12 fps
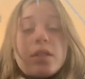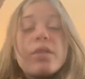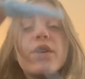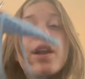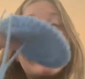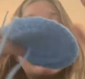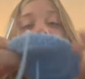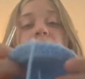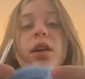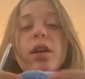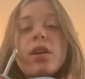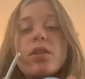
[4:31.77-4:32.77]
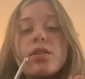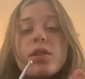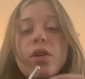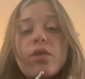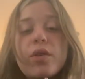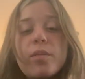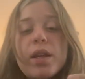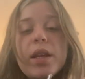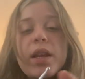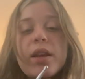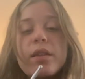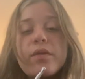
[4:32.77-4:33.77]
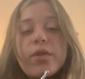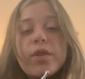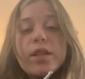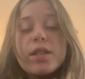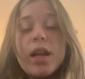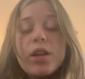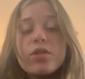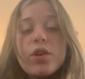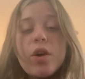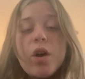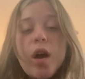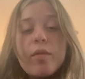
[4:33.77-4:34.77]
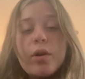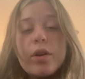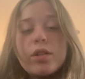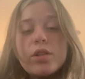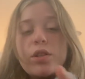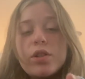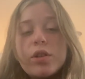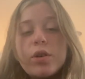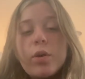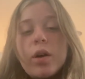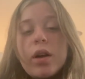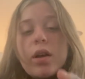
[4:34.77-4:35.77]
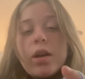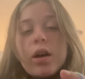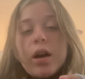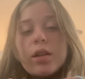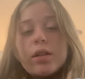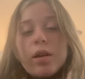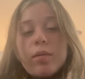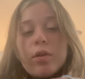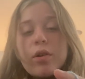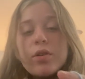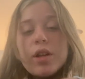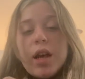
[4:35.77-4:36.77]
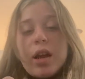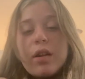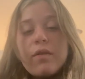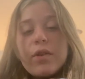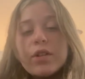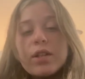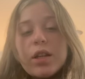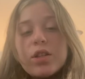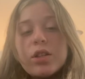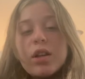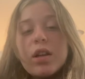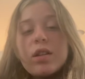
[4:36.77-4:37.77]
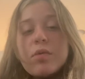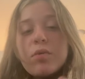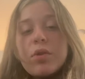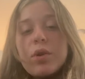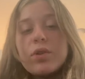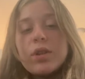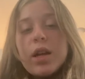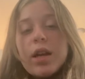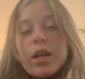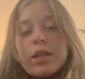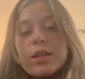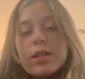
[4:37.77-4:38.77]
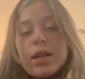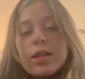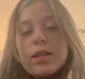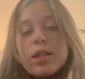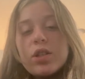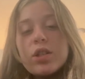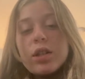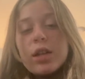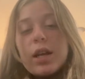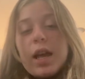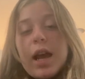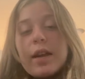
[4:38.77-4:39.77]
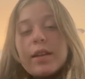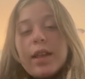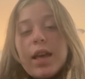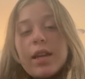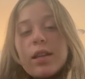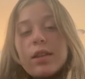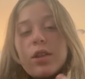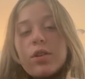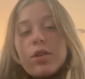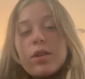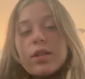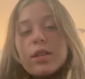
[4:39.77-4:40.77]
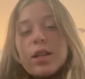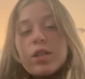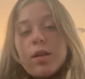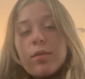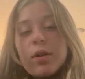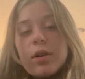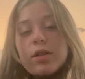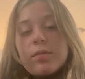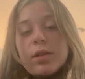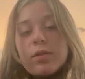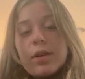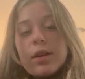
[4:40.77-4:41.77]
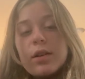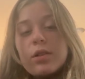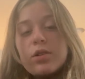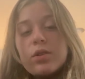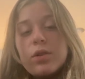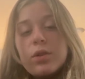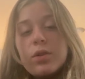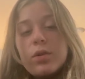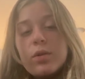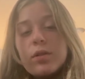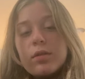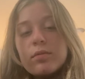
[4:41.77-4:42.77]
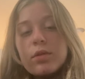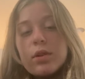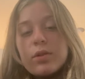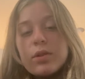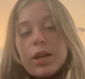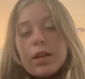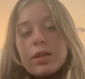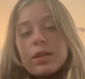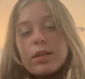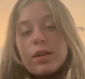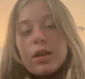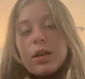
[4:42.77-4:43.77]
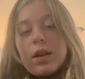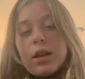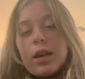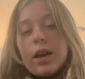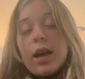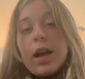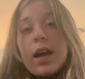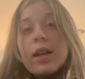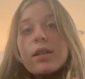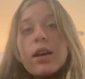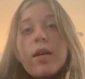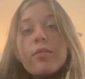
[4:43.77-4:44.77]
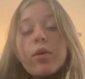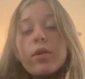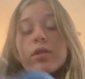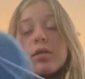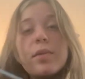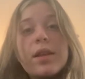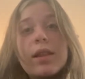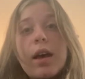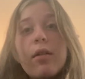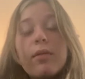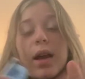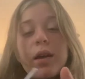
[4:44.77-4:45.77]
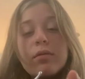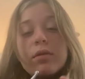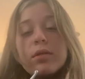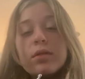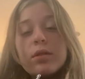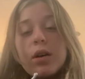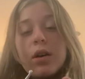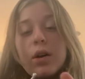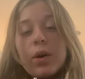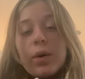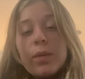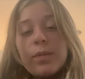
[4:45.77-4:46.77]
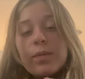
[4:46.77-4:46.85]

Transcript: of your head. So for me, for this next row, I'm going to do a double crochet in the first stitch, a double crochet in the second stitch, and then in the third stitch, I'm going to be doing 2 double crochets. And I'm going to repeat that around. So